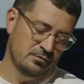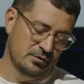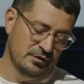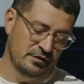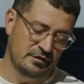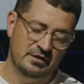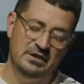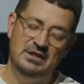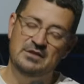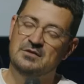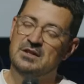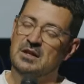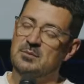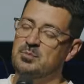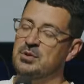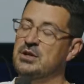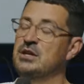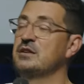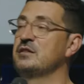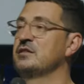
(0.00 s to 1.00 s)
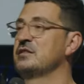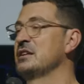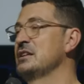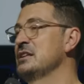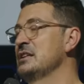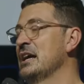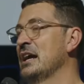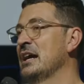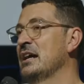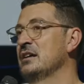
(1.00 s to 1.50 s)
receive that peace that
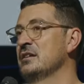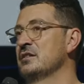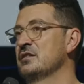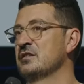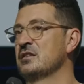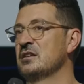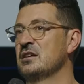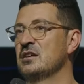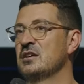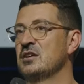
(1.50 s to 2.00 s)
he has